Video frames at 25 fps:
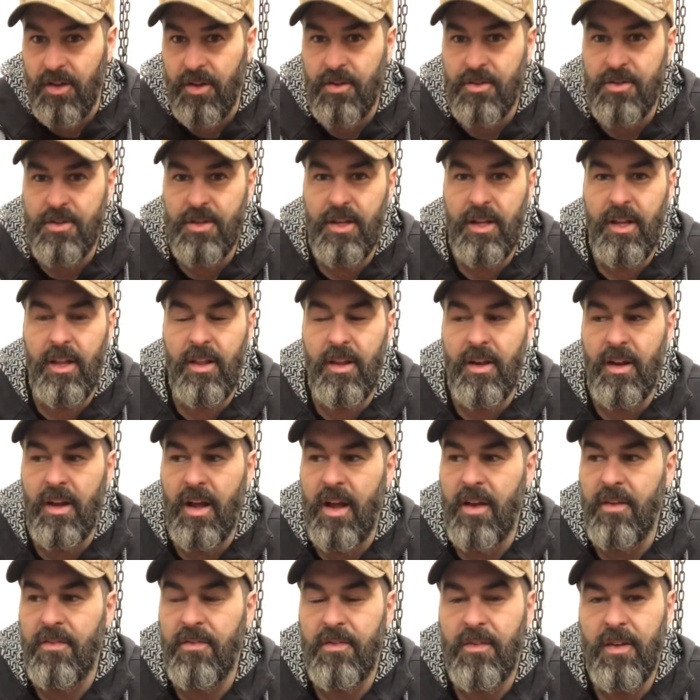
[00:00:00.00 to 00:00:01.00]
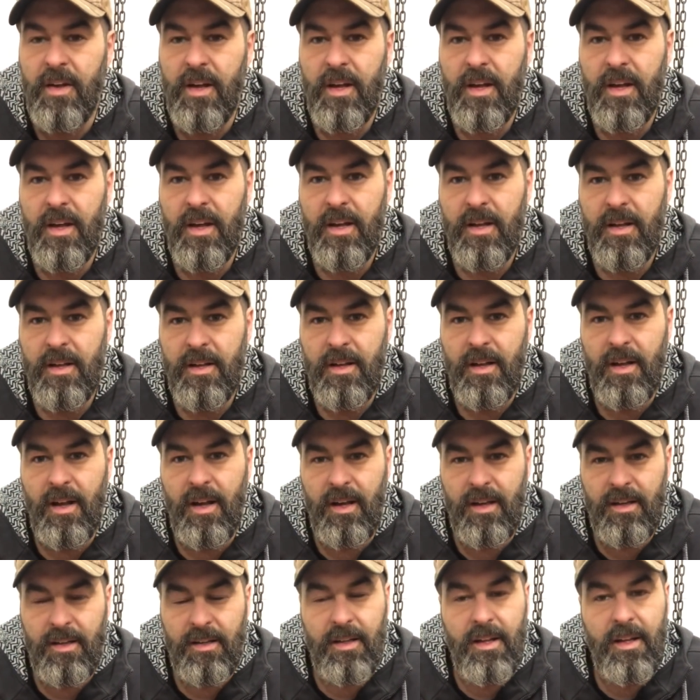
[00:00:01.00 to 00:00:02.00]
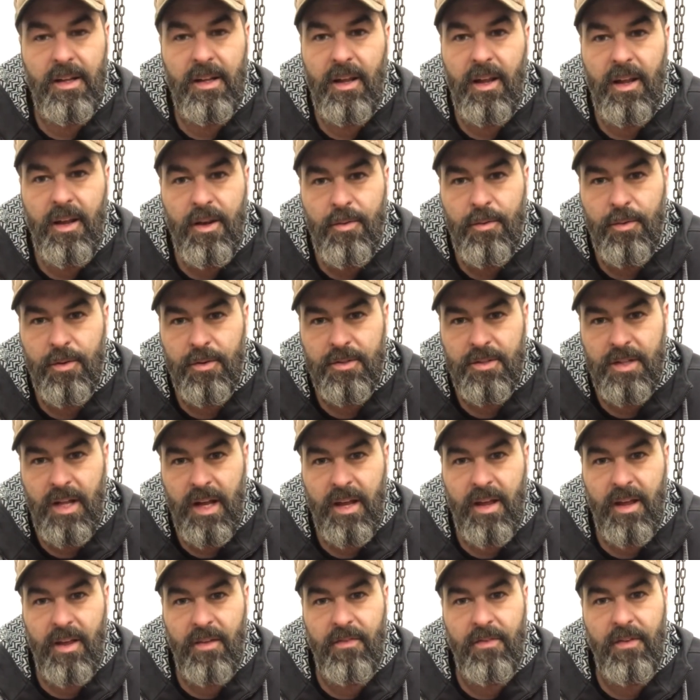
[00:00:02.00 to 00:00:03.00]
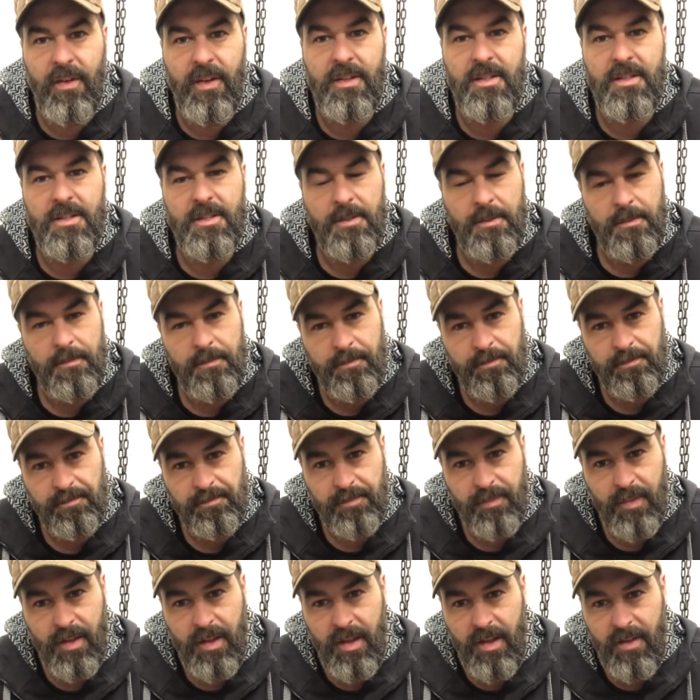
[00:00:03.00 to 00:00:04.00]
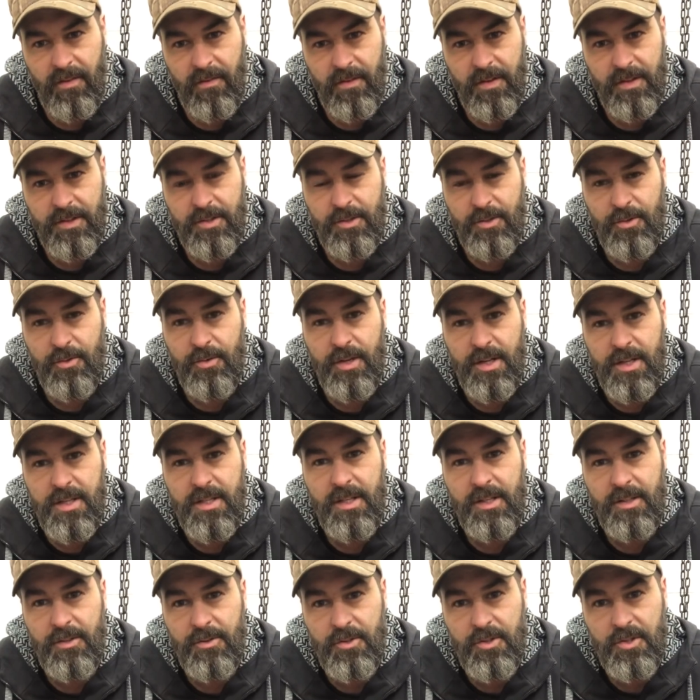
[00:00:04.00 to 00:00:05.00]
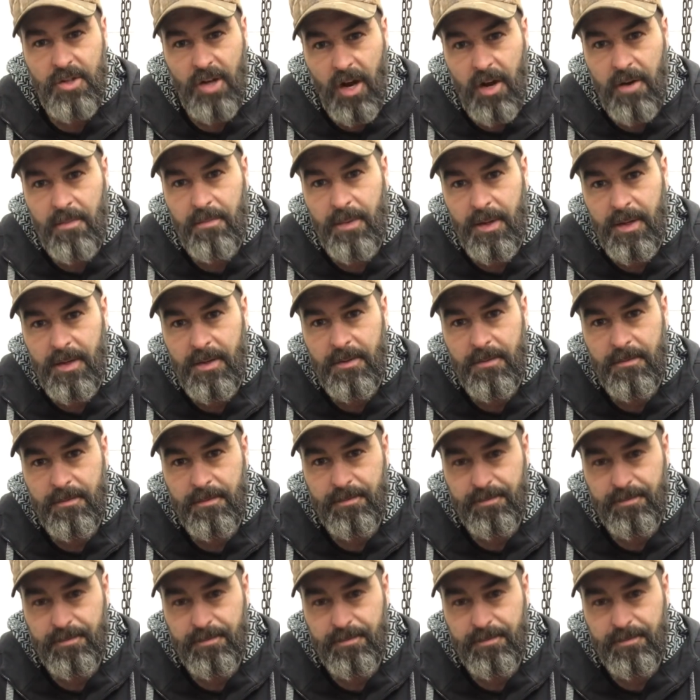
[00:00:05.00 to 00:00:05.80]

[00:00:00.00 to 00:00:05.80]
Usually the knife equals, like if it's too easy to sharpen,